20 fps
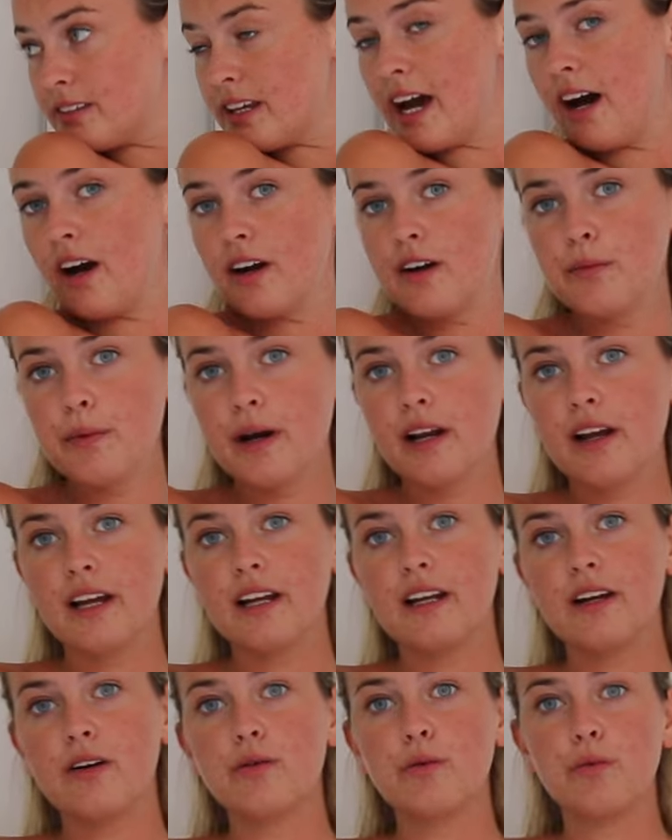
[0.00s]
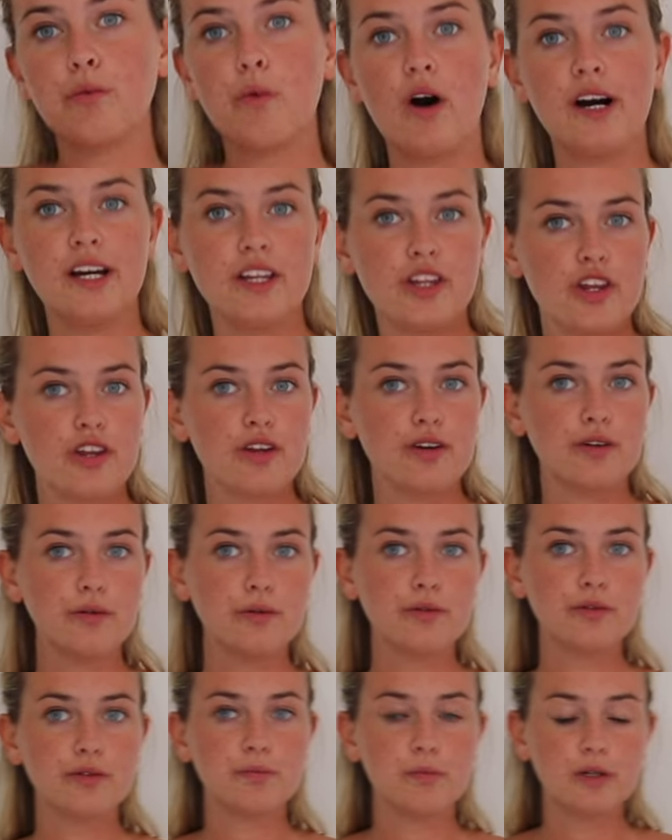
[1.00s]
Yeah, I could wear like little white
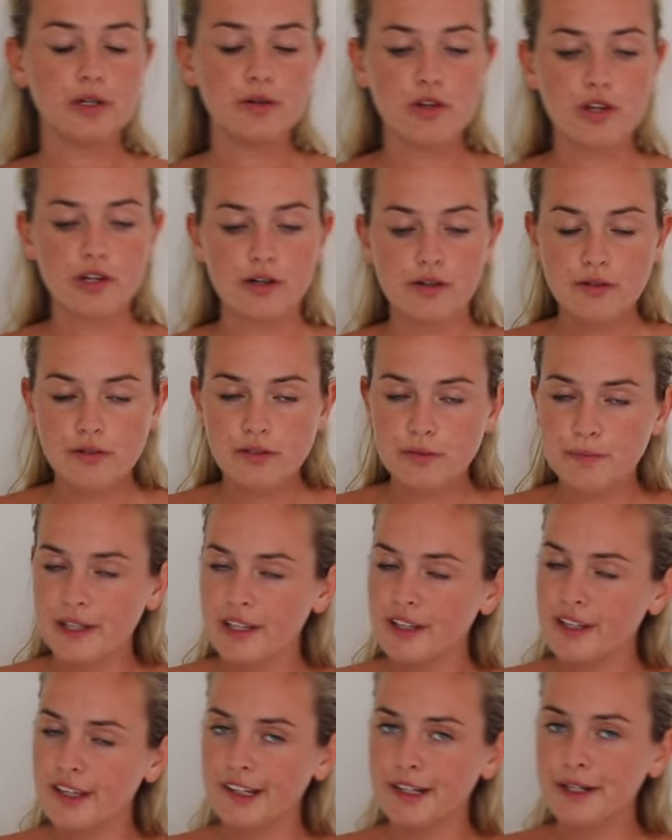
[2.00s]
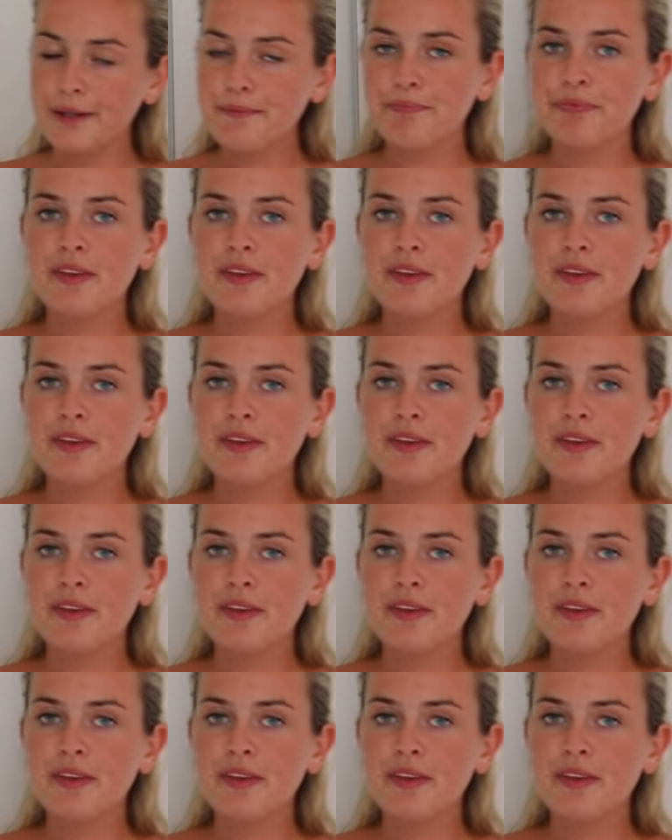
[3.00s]
shorts, blue shorts, be cute.